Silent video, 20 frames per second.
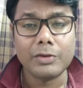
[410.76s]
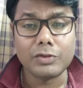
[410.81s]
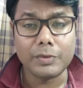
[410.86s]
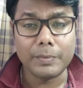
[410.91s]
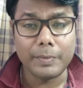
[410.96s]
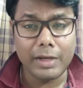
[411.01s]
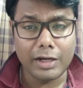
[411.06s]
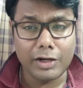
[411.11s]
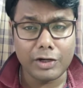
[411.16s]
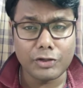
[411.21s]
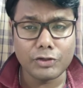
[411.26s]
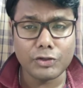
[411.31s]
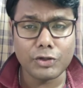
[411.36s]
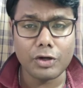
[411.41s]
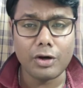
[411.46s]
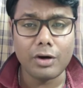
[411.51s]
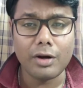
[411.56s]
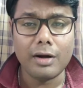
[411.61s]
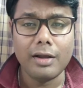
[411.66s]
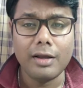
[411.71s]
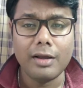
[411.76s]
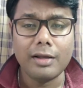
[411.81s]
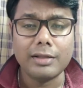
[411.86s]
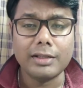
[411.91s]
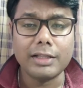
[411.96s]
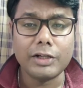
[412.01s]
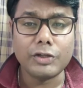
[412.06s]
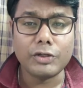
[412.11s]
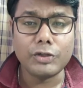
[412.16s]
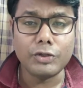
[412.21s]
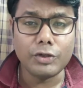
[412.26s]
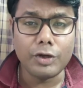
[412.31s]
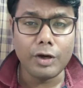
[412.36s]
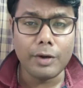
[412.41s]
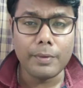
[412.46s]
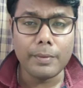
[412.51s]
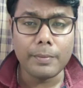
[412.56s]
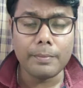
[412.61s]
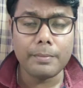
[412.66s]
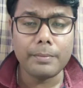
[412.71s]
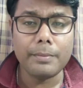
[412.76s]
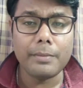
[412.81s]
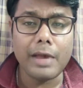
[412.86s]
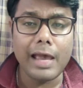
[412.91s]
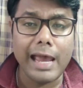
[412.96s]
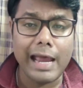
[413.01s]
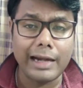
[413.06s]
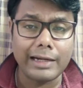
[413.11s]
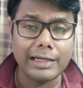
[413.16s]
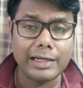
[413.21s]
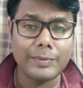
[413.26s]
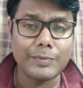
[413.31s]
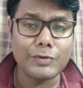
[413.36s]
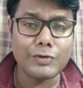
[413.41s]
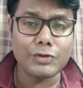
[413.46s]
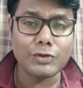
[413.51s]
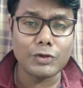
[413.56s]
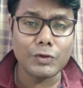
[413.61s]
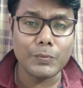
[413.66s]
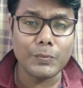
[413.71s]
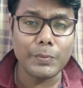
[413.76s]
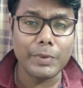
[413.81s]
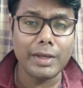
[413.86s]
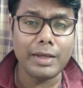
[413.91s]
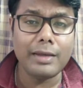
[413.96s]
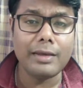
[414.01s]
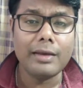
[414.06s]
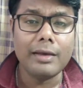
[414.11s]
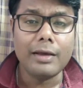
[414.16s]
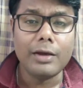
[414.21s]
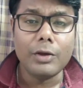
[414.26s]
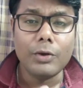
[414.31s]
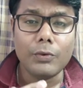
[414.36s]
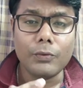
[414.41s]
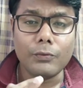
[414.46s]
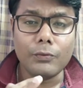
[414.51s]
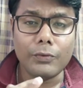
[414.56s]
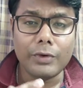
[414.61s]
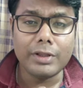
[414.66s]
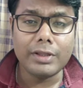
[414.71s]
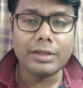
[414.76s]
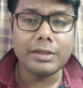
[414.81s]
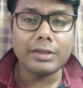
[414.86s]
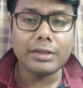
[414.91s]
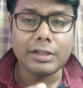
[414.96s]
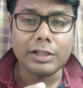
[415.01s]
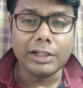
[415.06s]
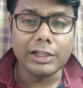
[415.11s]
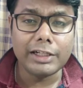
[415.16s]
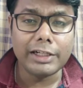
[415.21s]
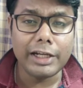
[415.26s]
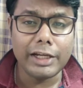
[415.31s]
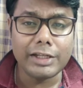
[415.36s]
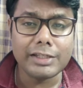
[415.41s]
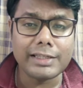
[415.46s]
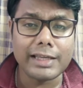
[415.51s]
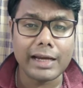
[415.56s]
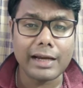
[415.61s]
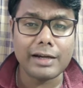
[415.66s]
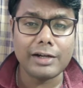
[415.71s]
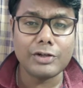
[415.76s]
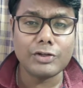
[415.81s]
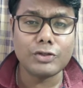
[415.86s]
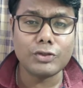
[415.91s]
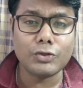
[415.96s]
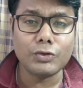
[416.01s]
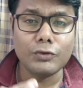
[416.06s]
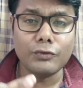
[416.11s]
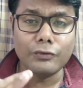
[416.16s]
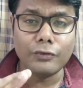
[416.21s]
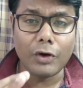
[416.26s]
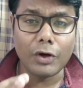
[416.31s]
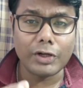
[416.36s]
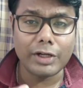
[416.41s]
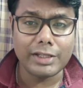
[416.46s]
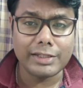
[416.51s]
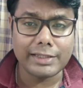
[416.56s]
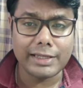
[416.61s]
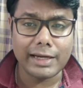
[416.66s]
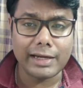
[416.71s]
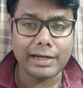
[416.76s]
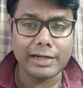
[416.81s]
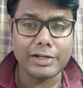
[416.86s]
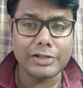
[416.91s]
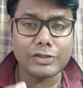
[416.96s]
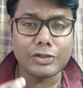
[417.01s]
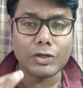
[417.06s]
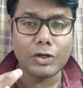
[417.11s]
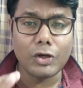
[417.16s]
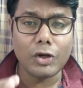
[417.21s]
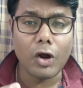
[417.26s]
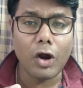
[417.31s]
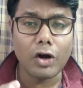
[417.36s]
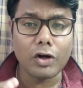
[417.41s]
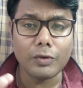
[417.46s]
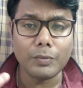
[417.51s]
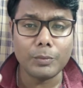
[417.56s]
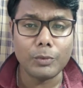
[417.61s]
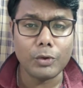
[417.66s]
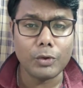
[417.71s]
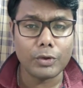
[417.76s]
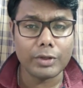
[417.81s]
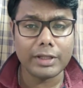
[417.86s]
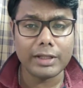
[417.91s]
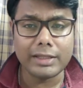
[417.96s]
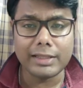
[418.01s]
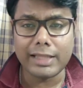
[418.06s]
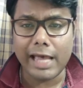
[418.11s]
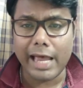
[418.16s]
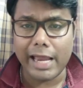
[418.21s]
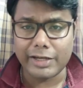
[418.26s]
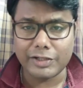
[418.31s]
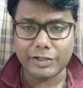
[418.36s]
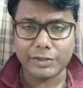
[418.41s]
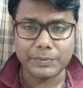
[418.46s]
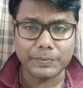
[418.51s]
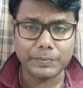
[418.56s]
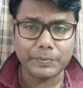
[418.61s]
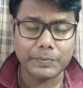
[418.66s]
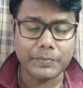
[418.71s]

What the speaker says: So make it sure that your attempt should be within 30 seconds to 40 seconds, not more than that.